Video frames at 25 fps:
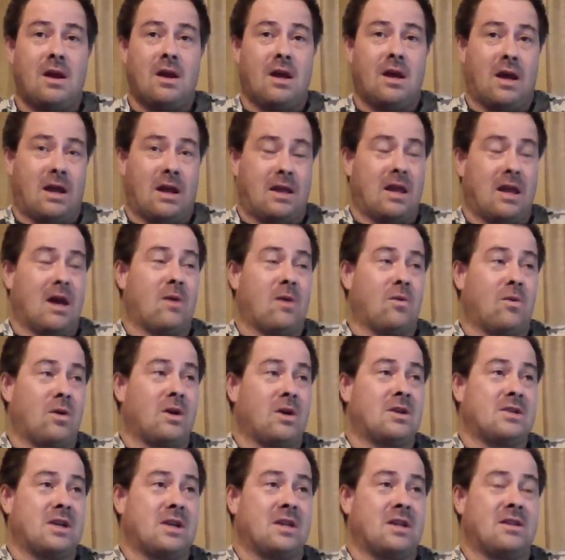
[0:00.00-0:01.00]
and that
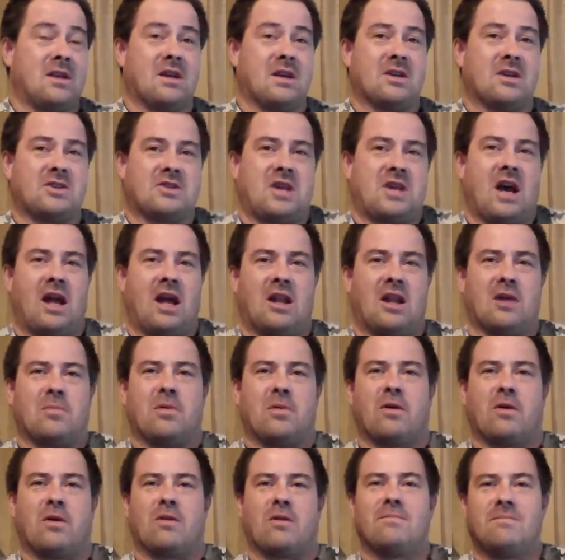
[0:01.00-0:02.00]
was at the
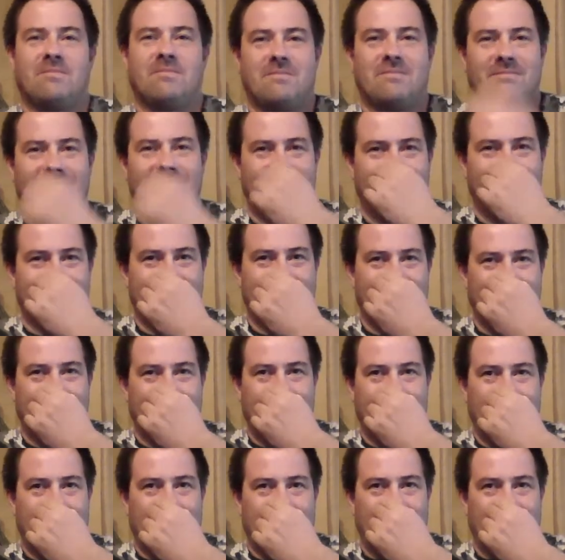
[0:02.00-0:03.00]
Excalibur,
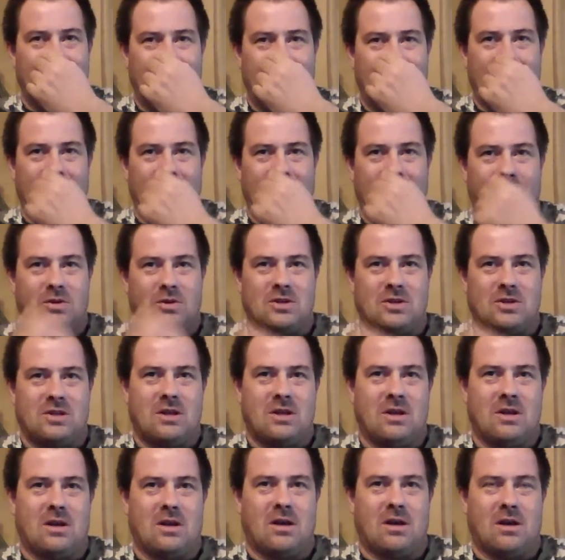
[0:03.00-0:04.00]
and that was
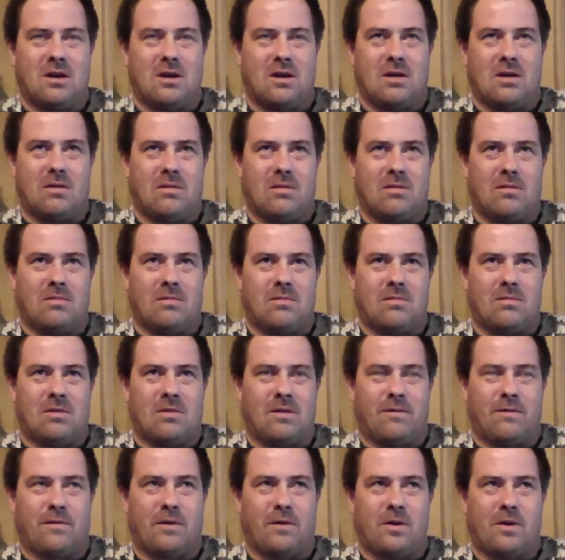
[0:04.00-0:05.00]
the
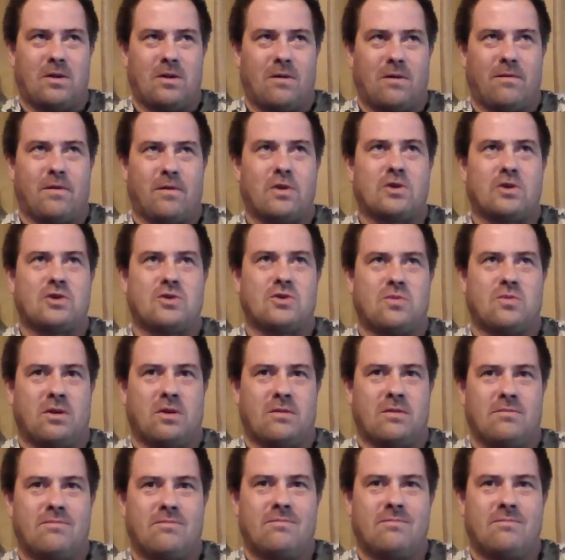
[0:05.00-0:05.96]
first one.